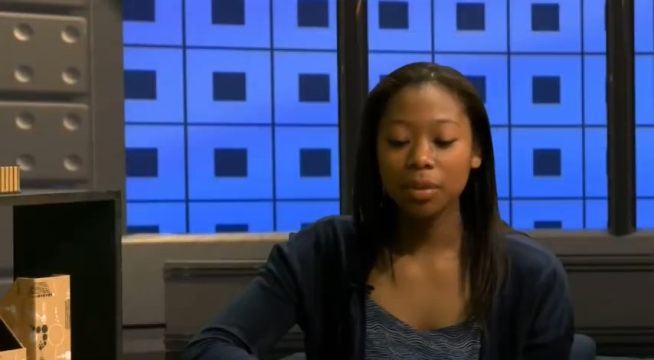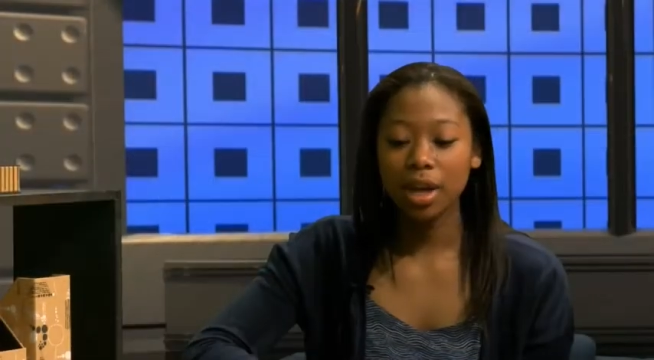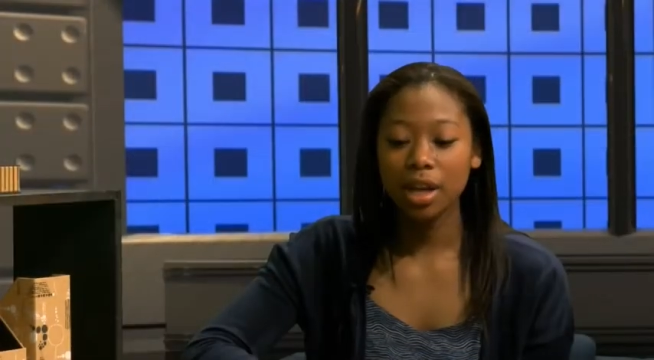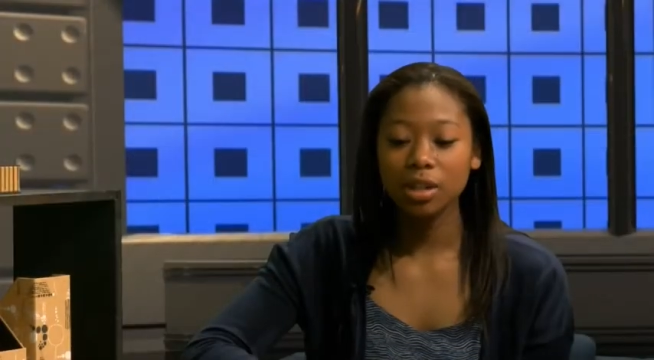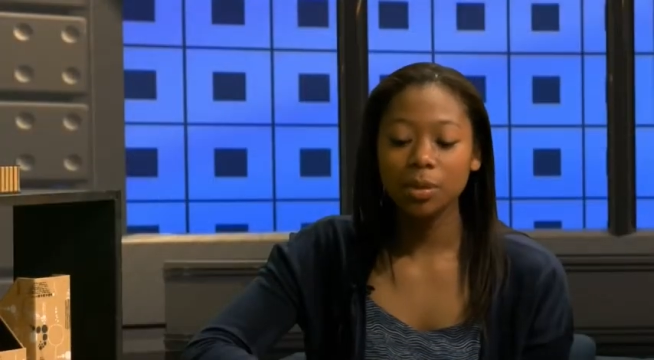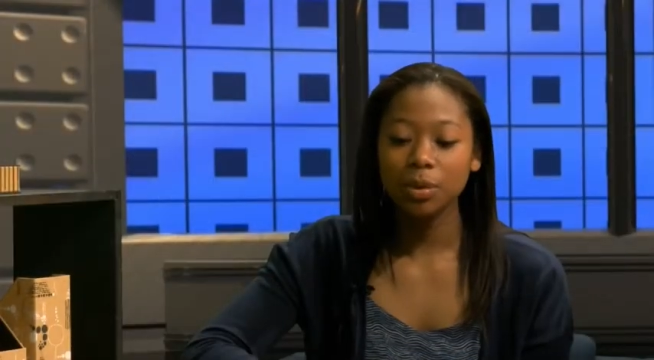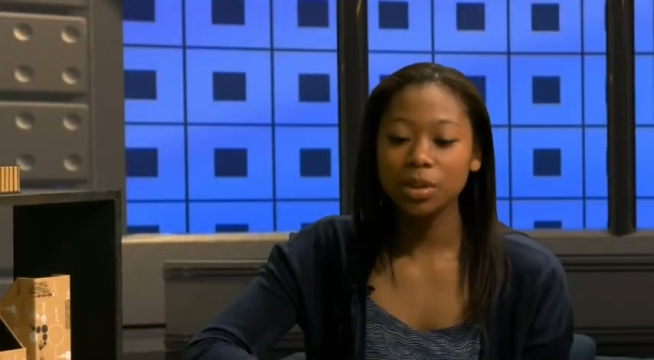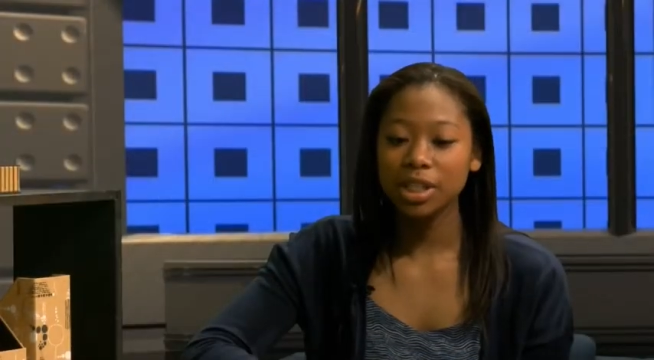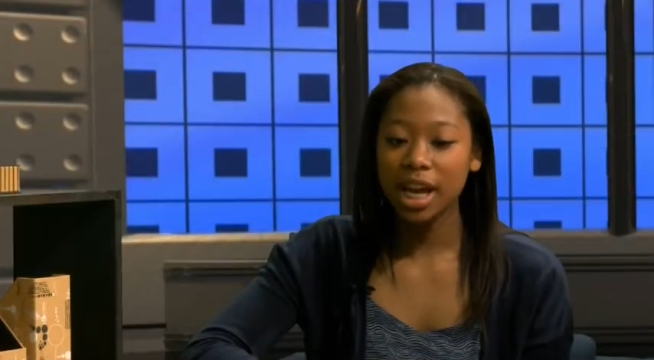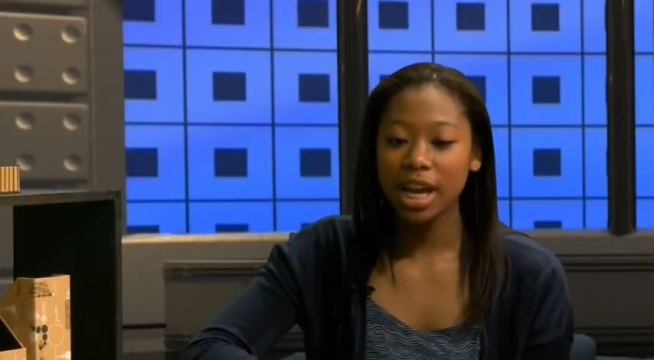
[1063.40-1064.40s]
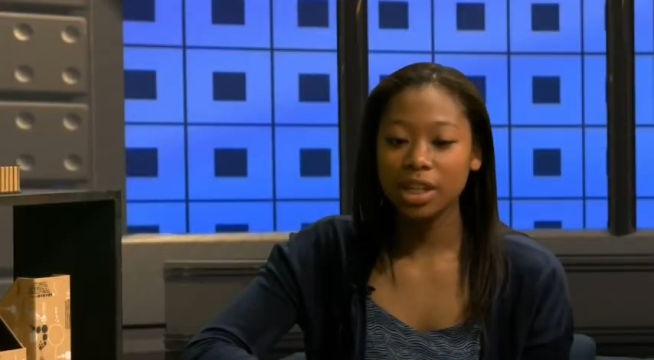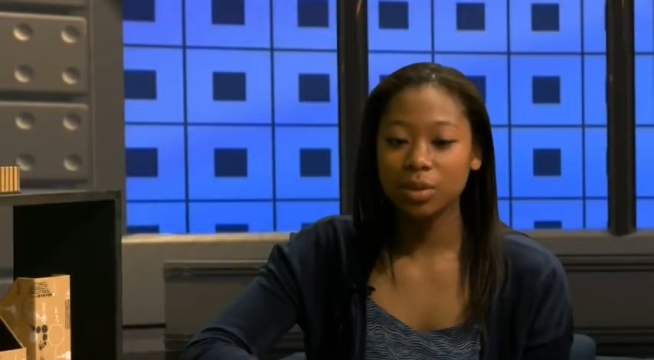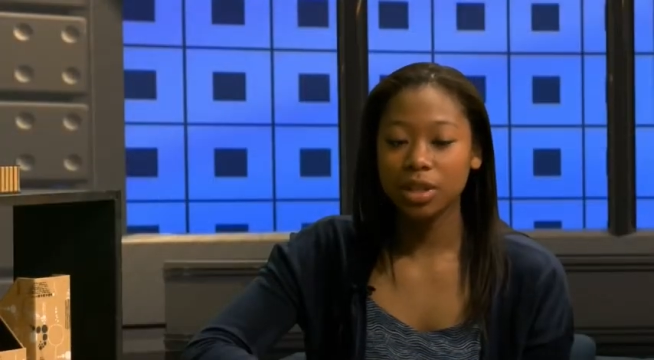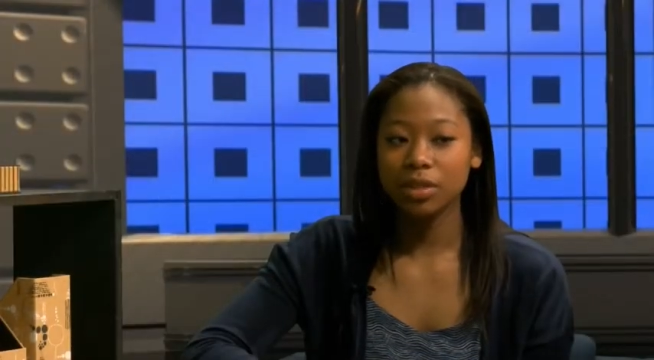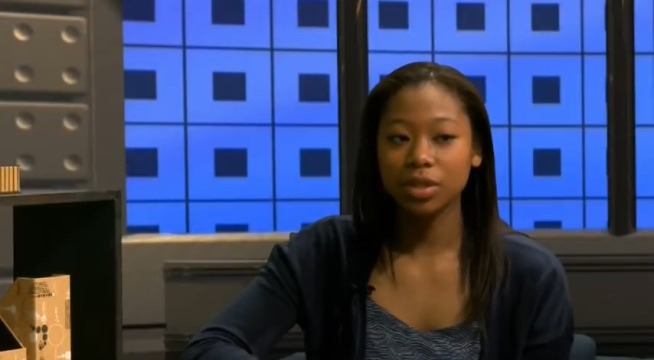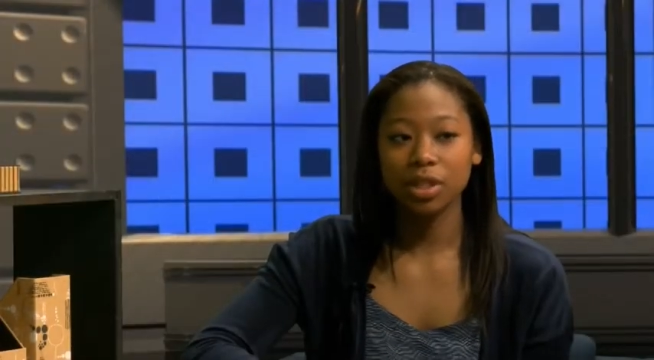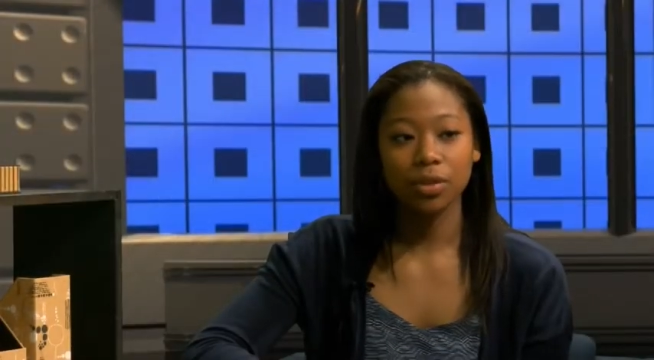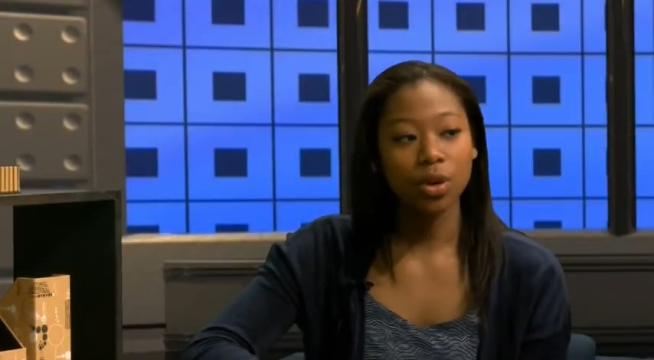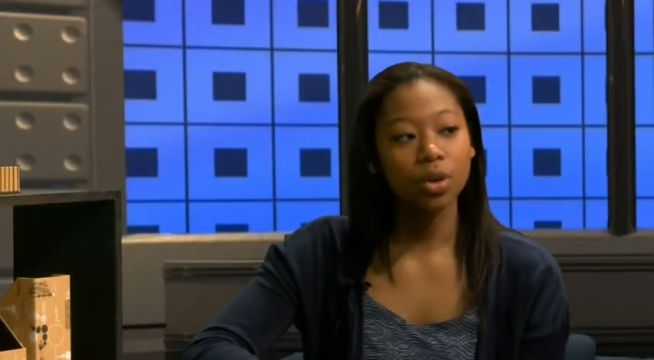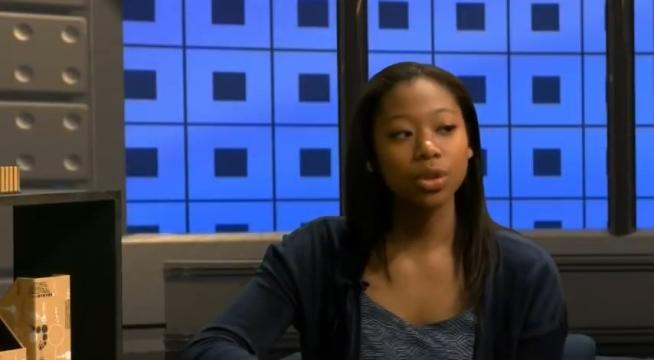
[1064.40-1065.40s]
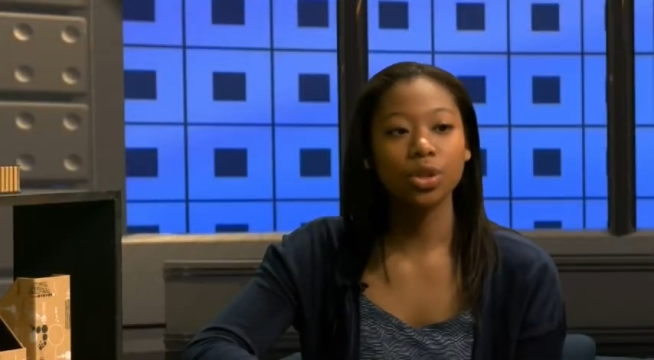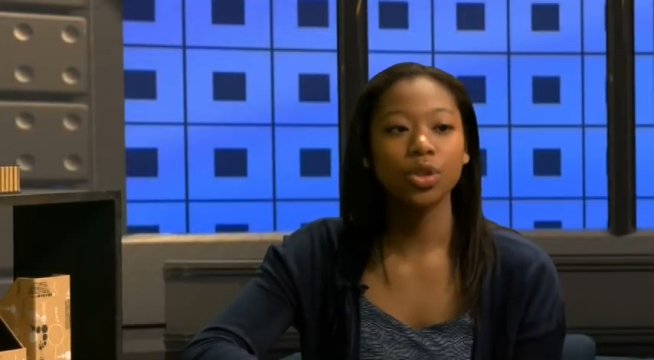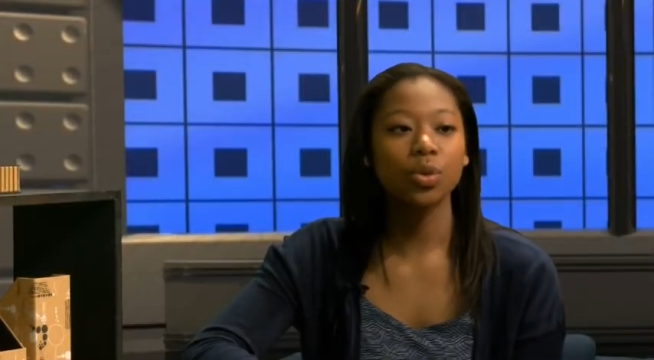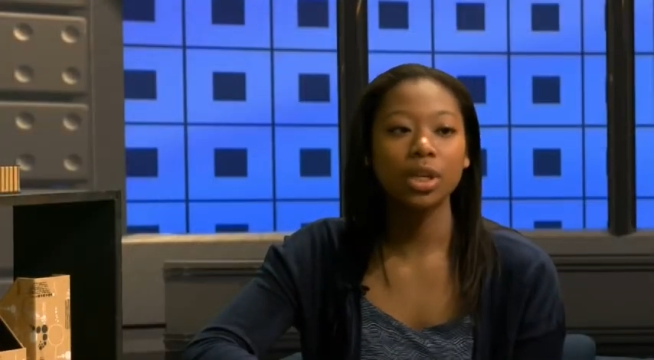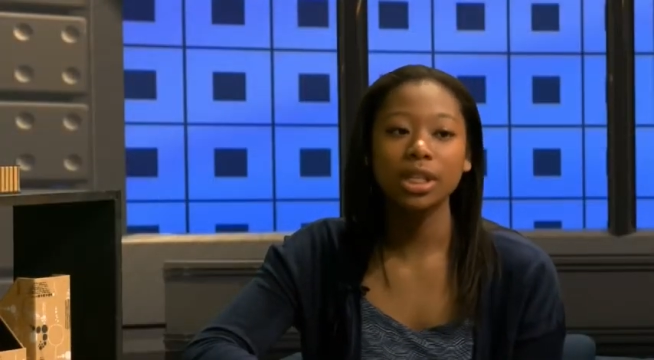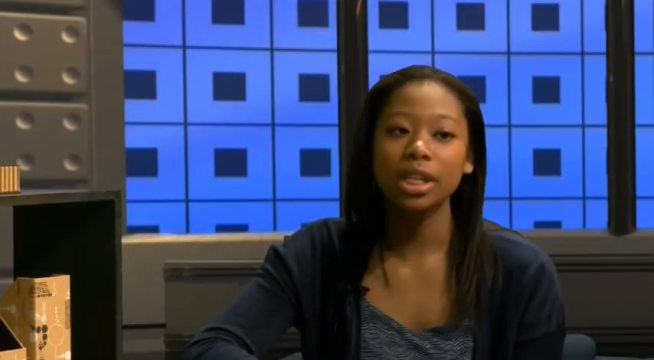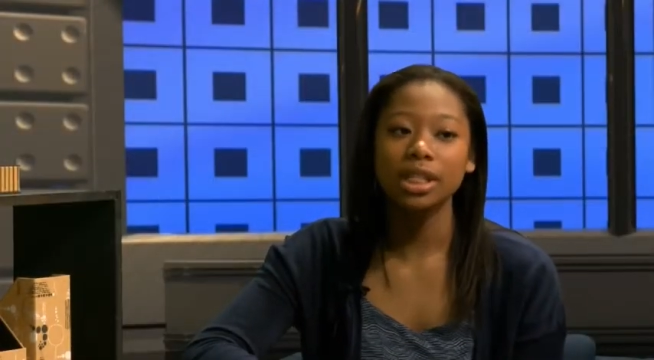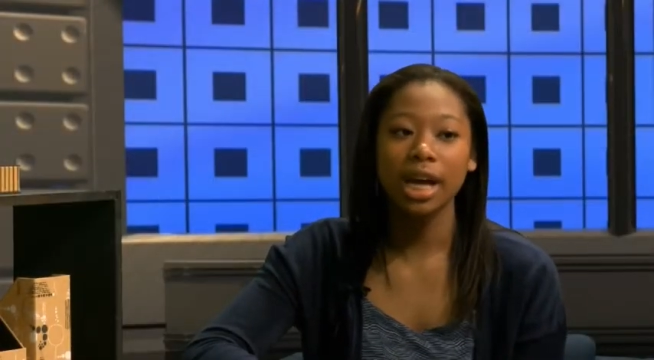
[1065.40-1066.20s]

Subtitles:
in a typical day, it's relatively difficult to squeeze in